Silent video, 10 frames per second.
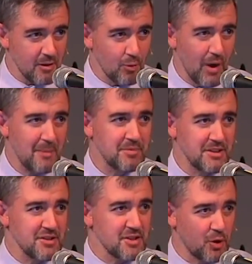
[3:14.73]
wrapped
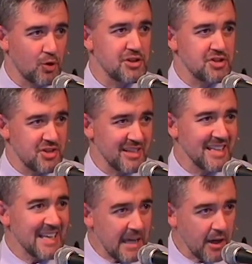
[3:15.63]
in some Christian
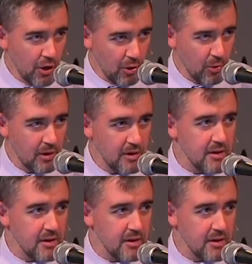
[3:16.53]
lingo